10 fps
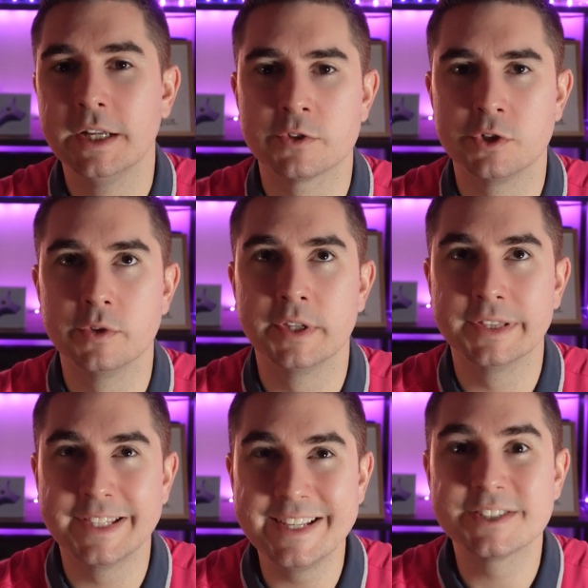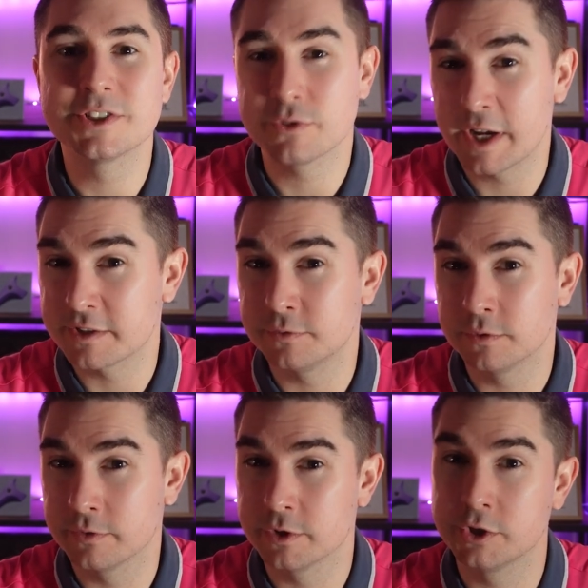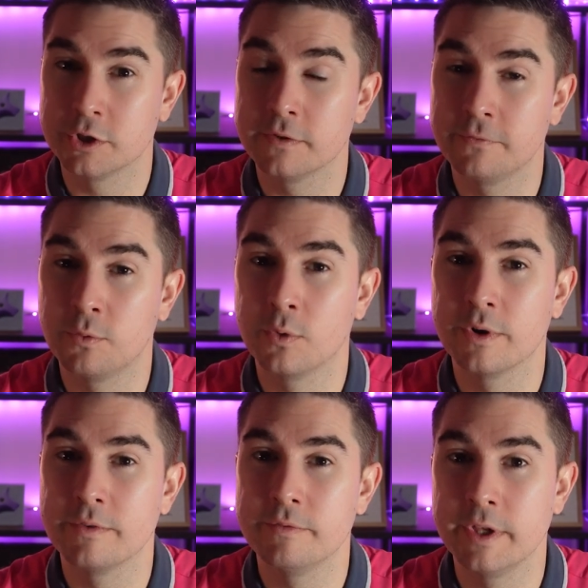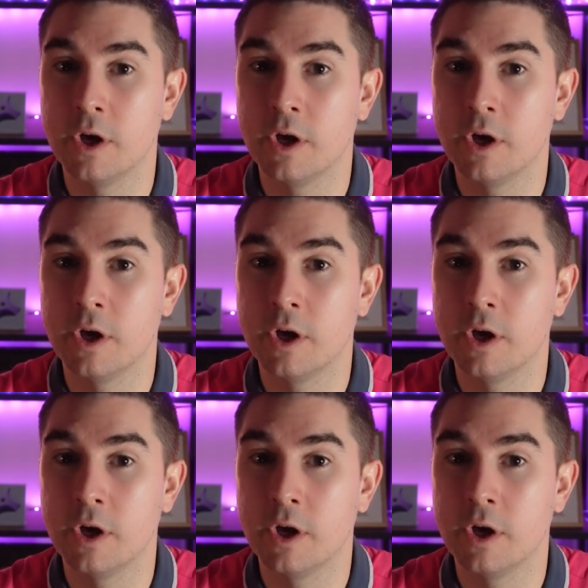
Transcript: So the least stressful for sure for the